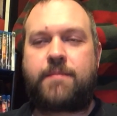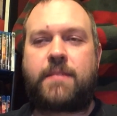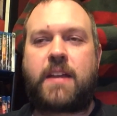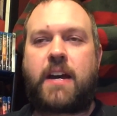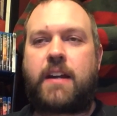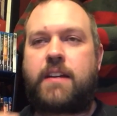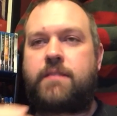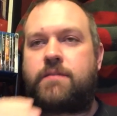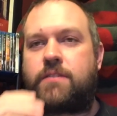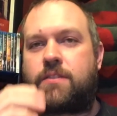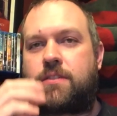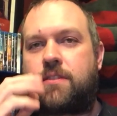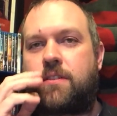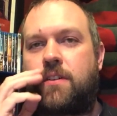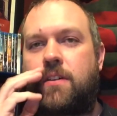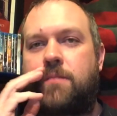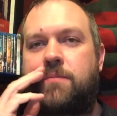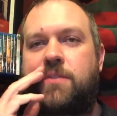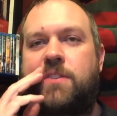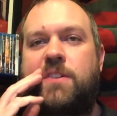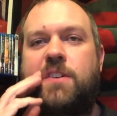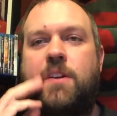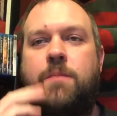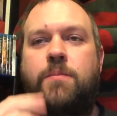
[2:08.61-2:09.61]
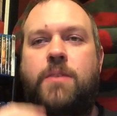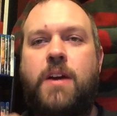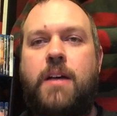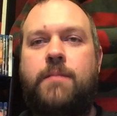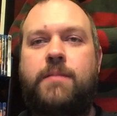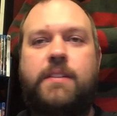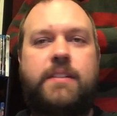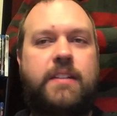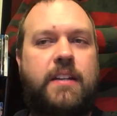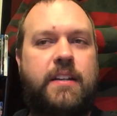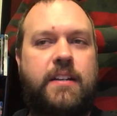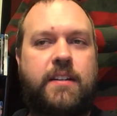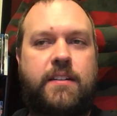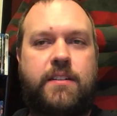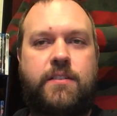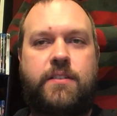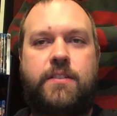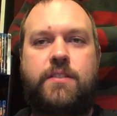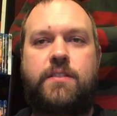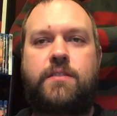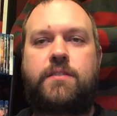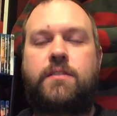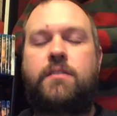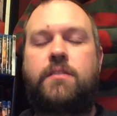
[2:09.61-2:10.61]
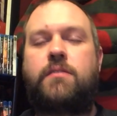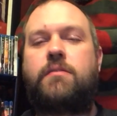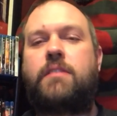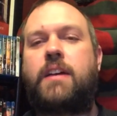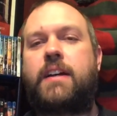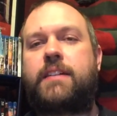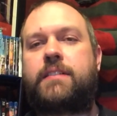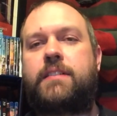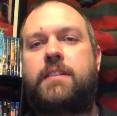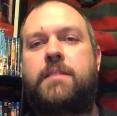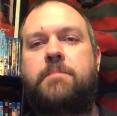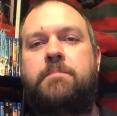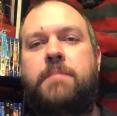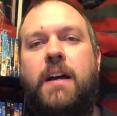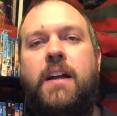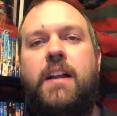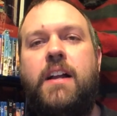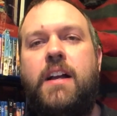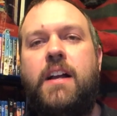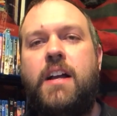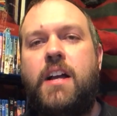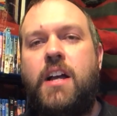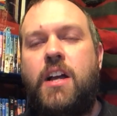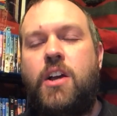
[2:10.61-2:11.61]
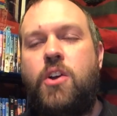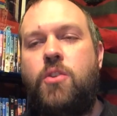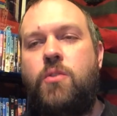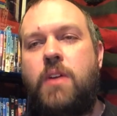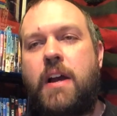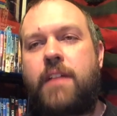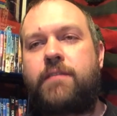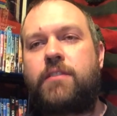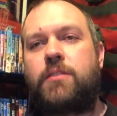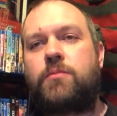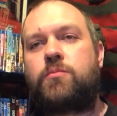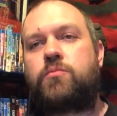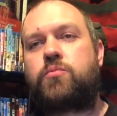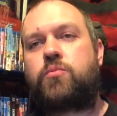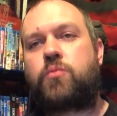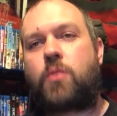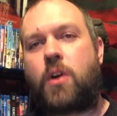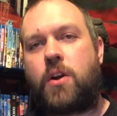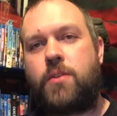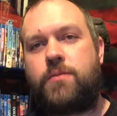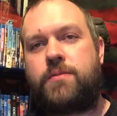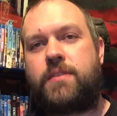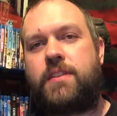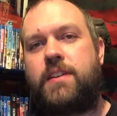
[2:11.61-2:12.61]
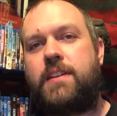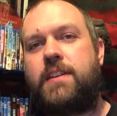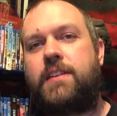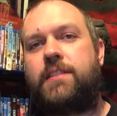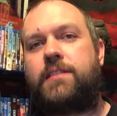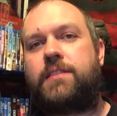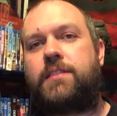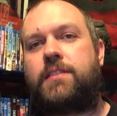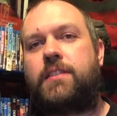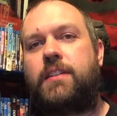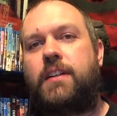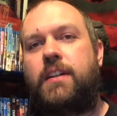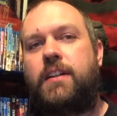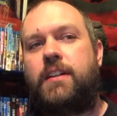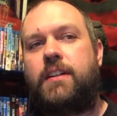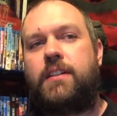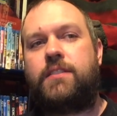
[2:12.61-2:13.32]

I'm not even sure. I'm sure he probably didn't. I know he just directed it, but whoever wrote this